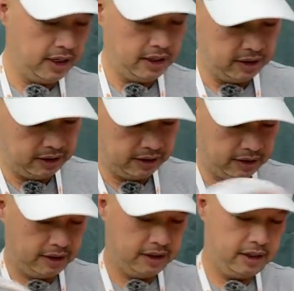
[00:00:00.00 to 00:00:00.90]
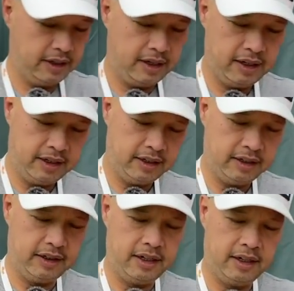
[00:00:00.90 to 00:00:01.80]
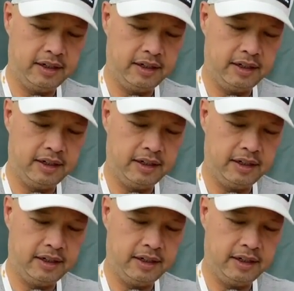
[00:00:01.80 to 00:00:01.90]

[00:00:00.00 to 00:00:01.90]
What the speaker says: No one is speaking in this clip.